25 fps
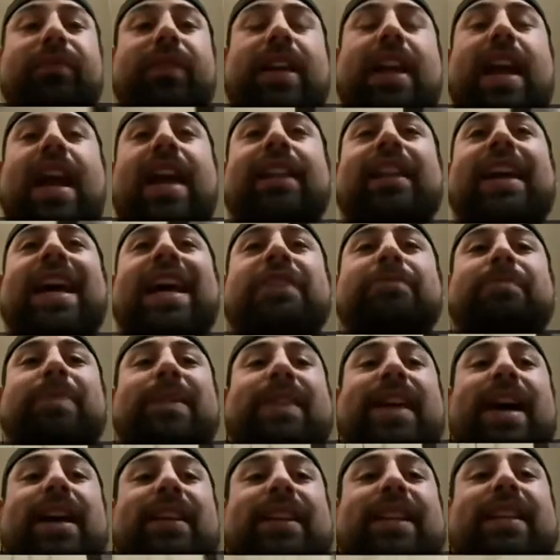And last but
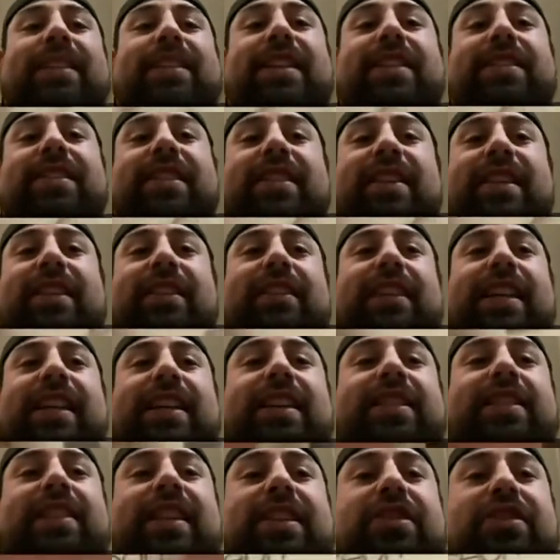not least, this is going to lead
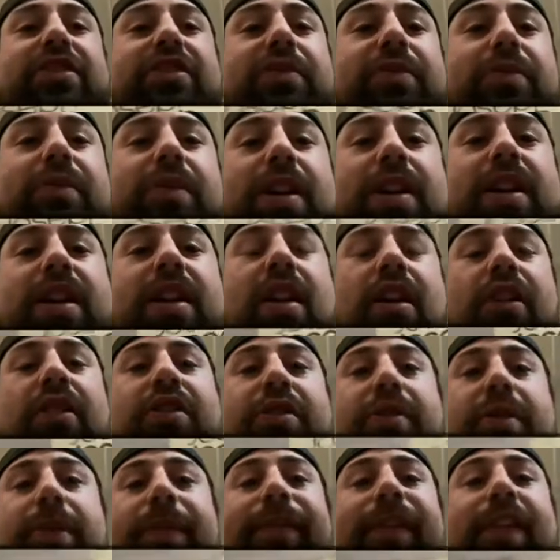us into our
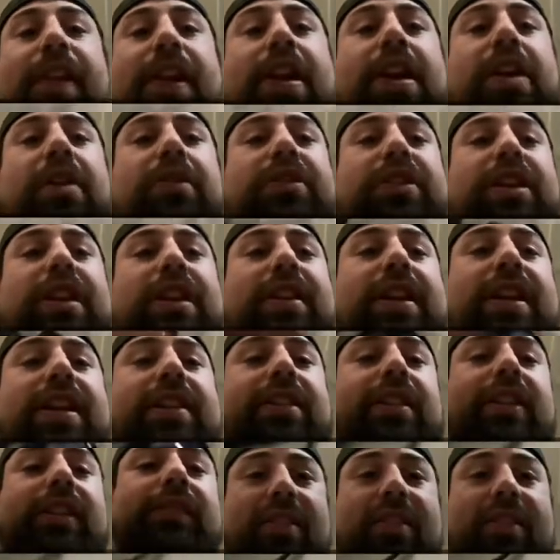newest video
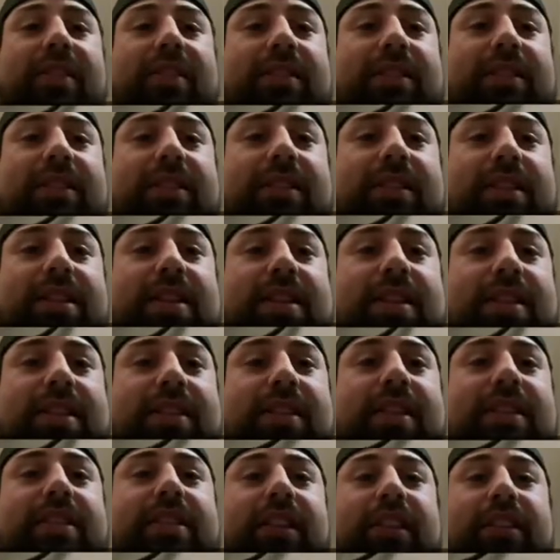series,
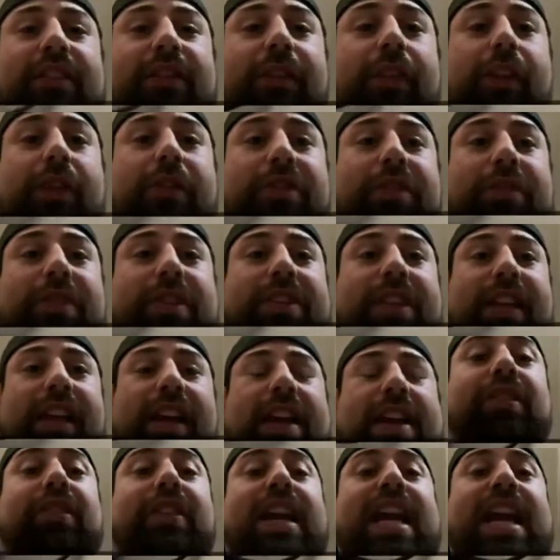this is futuristic.
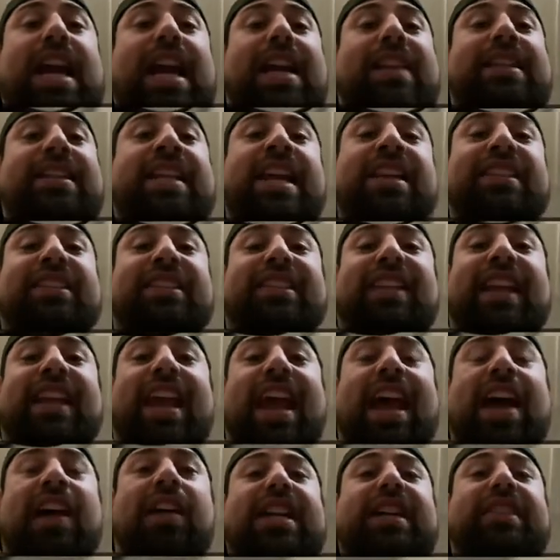And this
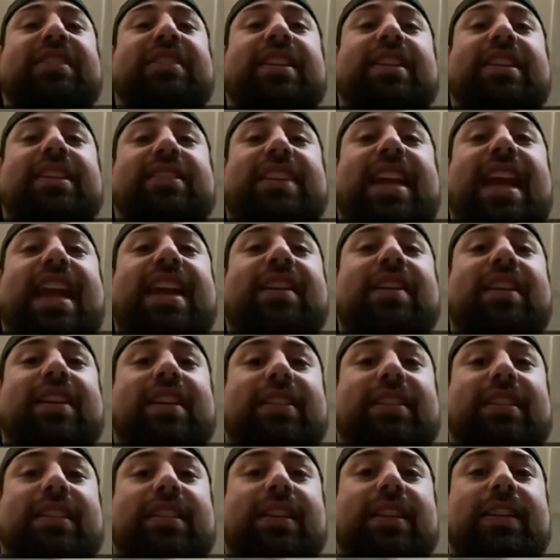scale is going to take
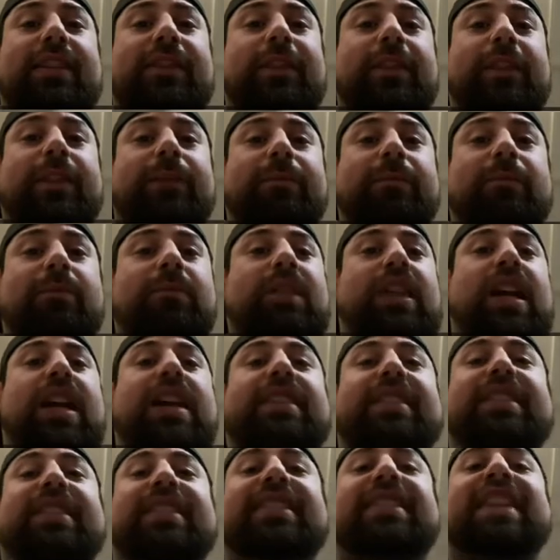us
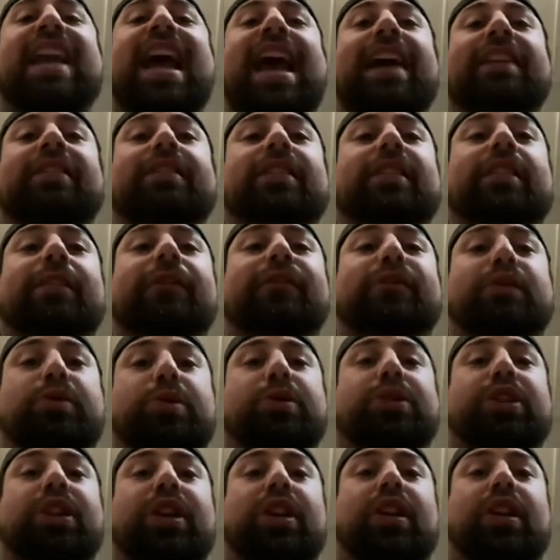snack to the future.